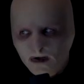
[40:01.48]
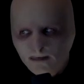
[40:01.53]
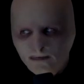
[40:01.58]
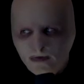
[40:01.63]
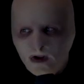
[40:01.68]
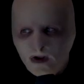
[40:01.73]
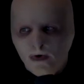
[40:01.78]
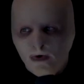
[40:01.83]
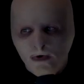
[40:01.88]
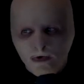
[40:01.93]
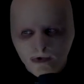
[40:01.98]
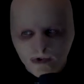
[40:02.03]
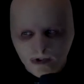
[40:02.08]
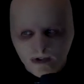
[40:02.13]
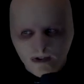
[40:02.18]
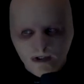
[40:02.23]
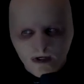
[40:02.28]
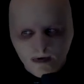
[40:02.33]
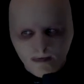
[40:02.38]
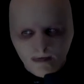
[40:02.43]
to MK
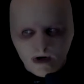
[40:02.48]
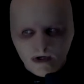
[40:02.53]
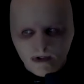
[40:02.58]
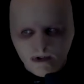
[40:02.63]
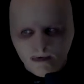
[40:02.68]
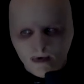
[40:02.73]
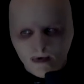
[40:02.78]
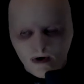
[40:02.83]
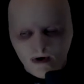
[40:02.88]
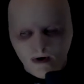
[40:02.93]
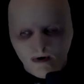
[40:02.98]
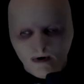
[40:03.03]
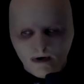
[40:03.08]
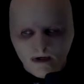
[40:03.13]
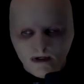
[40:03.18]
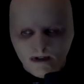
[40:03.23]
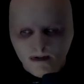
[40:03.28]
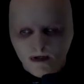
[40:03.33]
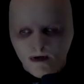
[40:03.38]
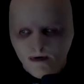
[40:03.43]
Ultra, Project Monarch,
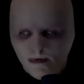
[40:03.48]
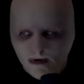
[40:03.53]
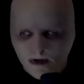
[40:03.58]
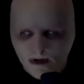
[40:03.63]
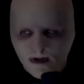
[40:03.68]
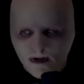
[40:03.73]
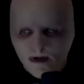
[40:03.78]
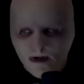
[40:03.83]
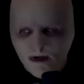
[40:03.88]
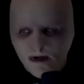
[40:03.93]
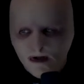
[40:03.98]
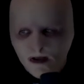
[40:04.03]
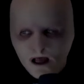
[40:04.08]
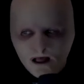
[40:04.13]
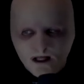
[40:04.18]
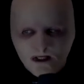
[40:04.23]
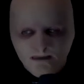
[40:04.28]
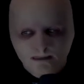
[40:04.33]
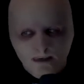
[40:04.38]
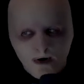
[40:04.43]
etc.
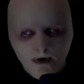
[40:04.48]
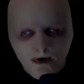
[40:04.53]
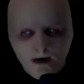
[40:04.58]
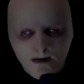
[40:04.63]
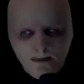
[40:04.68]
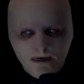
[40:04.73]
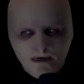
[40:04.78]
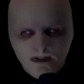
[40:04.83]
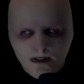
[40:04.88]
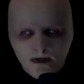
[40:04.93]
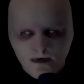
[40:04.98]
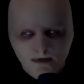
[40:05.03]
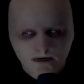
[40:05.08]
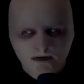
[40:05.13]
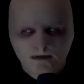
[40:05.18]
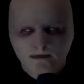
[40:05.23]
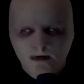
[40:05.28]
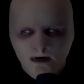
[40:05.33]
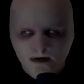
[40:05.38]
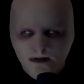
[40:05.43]
This program was
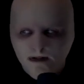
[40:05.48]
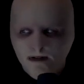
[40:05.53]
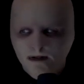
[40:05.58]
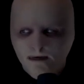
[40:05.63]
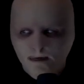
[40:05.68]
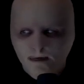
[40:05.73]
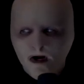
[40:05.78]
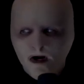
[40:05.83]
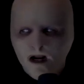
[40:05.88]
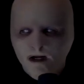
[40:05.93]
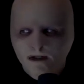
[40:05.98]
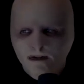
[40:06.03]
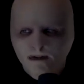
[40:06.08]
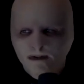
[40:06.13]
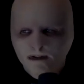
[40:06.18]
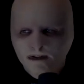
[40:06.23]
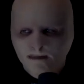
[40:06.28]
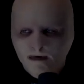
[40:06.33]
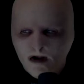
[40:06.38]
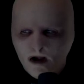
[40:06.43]
secretly funded and ran, at
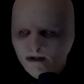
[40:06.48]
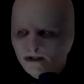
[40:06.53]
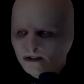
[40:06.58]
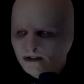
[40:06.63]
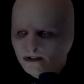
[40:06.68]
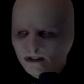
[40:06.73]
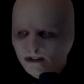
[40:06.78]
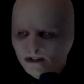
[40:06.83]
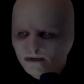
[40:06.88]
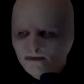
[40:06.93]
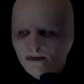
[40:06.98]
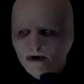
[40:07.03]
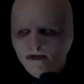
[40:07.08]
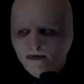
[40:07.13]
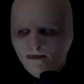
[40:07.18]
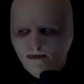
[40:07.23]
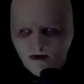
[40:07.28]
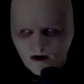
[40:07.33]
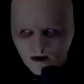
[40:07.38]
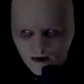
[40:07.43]
least behind the scenes, by
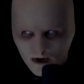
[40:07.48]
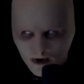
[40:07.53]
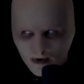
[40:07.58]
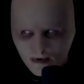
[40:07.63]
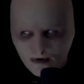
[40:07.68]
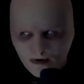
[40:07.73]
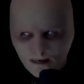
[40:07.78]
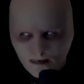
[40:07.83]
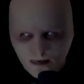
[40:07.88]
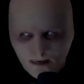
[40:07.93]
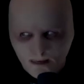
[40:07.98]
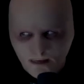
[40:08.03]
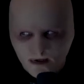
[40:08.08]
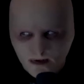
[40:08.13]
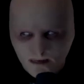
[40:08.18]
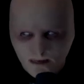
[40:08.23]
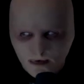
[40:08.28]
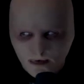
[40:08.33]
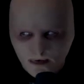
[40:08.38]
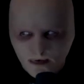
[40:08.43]
some very horrible
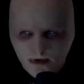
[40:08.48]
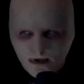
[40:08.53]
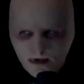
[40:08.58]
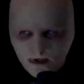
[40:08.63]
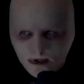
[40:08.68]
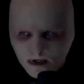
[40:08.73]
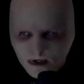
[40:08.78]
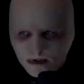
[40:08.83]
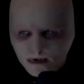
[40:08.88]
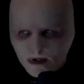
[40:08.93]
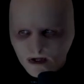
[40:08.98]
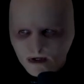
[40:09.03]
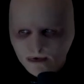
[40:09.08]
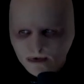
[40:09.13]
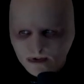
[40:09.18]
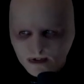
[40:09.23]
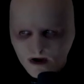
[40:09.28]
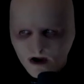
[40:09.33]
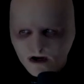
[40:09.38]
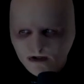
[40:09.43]
people. They
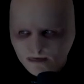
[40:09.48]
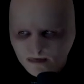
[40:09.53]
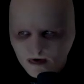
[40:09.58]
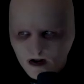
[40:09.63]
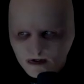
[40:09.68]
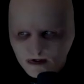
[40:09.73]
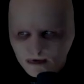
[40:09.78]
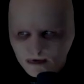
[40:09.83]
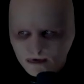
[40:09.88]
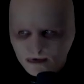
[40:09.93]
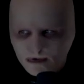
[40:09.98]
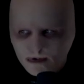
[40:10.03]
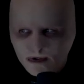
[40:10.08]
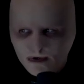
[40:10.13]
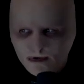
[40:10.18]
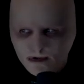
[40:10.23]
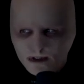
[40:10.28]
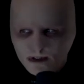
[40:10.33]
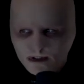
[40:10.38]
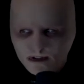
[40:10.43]
used the guise of national
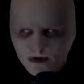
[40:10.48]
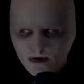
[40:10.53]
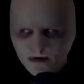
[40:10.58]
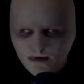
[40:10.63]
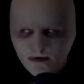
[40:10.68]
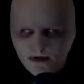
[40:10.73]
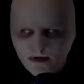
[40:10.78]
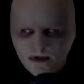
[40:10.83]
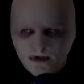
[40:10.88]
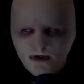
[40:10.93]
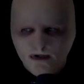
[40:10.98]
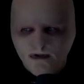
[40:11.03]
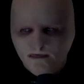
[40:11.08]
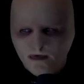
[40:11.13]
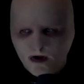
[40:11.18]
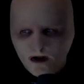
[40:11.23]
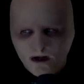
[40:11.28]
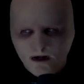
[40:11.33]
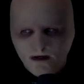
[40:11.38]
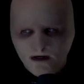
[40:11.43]
security, etc. to
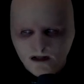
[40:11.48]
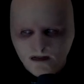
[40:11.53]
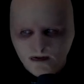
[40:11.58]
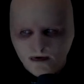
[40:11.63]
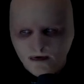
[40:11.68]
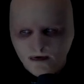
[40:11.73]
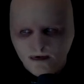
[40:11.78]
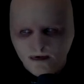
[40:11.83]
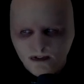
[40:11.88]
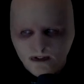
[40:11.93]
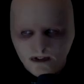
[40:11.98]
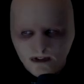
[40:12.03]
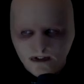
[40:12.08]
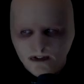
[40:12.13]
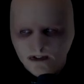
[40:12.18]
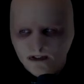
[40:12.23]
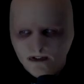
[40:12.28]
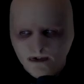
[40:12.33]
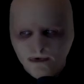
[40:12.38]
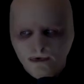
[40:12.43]
justify unethical
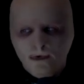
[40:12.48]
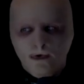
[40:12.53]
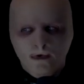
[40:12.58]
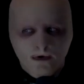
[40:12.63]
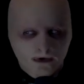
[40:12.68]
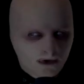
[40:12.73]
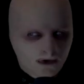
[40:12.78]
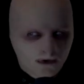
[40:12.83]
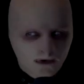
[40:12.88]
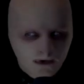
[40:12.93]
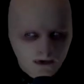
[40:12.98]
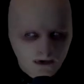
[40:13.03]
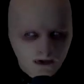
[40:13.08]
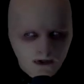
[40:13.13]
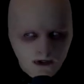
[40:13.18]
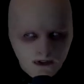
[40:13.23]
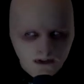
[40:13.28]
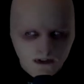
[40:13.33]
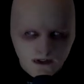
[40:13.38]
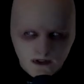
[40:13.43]
conditioning, torture,
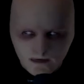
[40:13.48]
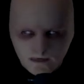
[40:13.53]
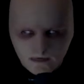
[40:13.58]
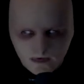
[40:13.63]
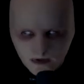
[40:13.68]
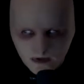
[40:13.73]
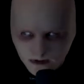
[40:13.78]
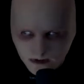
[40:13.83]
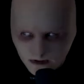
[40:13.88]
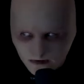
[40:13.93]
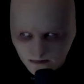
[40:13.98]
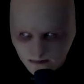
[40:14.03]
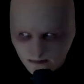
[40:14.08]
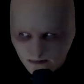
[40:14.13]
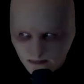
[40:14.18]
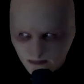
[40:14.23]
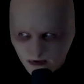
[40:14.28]
to get funding.